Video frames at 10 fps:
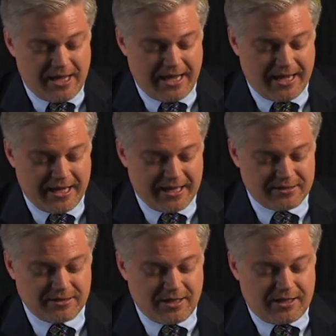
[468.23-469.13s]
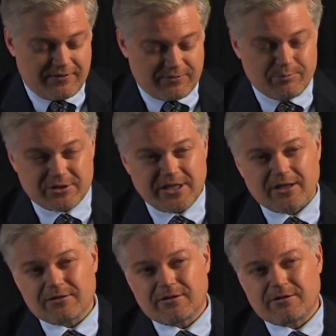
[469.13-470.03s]
And if,
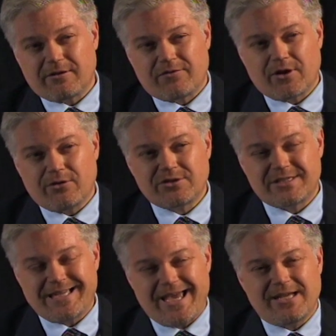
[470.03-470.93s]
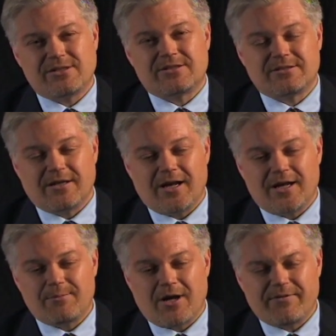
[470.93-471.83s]
particularly if those states,
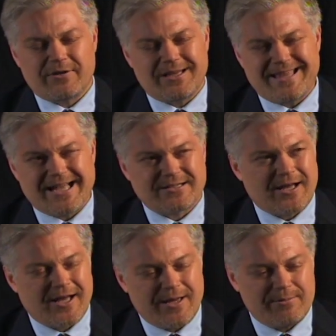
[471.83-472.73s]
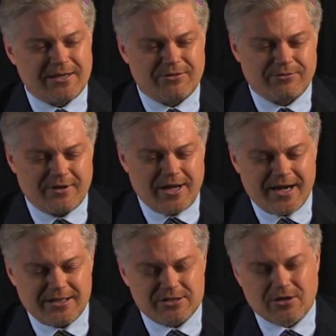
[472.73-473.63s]
often at that time and through the
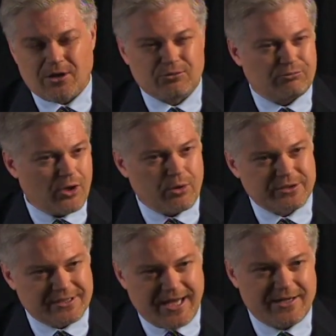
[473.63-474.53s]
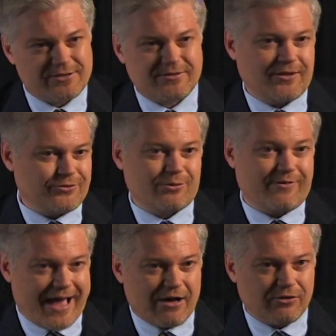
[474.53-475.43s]
90s called rogue states, sort
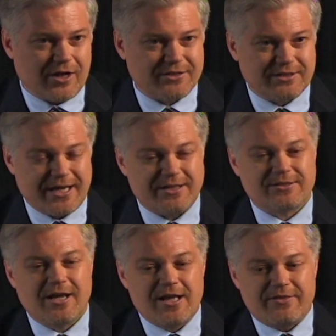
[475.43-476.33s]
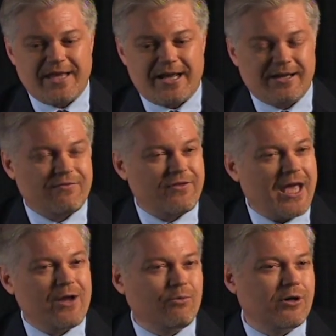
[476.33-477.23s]
of outlaw states, that if
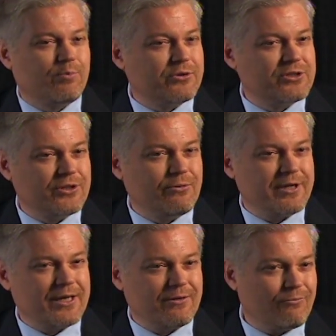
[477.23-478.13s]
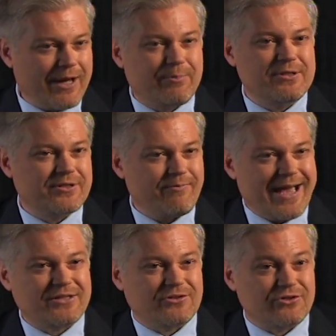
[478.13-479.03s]
they were pursuing weapons of
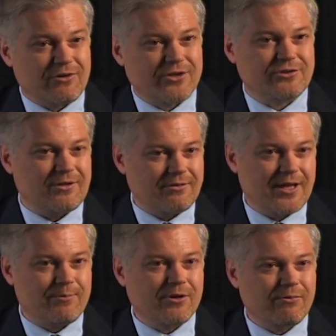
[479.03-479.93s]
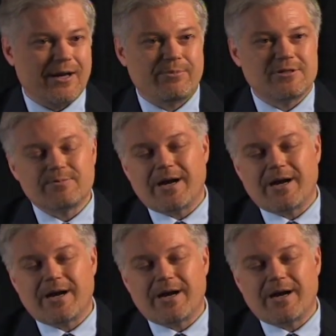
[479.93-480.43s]
mass destruction, chemical weapons,